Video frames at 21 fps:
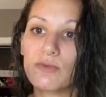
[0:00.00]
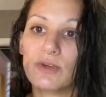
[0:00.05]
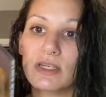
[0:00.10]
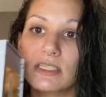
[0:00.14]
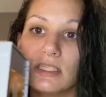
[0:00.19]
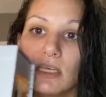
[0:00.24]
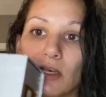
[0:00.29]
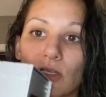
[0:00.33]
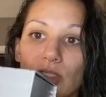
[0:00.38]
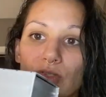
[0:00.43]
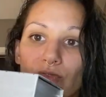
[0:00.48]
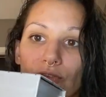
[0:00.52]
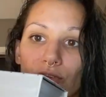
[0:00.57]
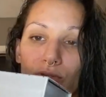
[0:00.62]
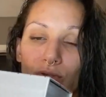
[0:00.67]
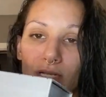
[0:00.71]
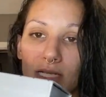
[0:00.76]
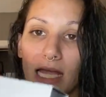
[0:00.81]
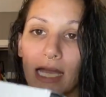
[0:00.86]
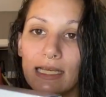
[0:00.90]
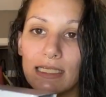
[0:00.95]
it retails for
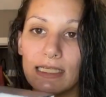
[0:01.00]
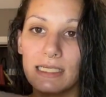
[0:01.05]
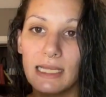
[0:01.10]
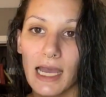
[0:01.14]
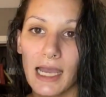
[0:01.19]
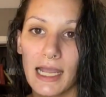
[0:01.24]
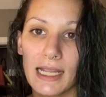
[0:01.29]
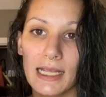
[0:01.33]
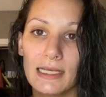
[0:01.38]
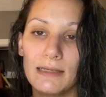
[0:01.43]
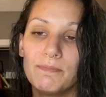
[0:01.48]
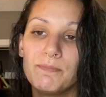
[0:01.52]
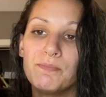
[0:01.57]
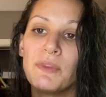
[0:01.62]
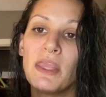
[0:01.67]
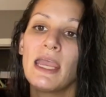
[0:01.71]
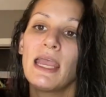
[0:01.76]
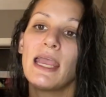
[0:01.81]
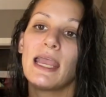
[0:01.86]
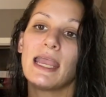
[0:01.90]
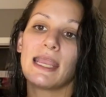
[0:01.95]
three ninety-nine,
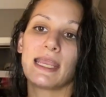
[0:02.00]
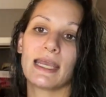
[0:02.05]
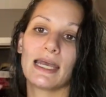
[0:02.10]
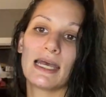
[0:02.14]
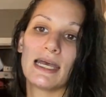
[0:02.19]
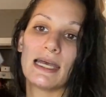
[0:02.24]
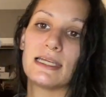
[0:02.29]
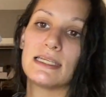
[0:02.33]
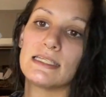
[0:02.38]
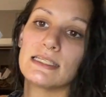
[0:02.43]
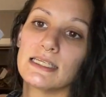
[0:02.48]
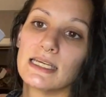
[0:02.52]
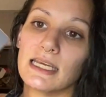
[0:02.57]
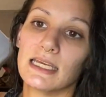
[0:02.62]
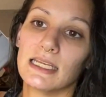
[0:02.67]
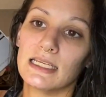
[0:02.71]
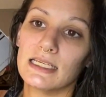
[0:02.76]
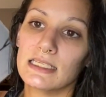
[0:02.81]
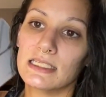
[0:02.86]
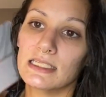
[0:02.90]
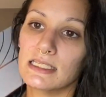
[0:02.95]
and
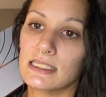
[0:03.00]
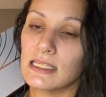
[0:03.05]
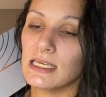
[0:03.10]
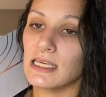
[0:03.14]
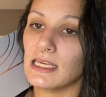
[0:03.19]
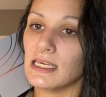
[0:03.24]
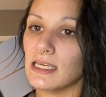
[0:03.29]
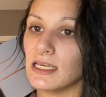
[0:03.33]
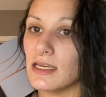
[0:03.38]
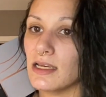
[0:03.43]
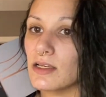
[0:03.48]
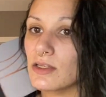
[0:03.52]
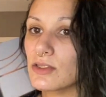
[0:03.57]
it is the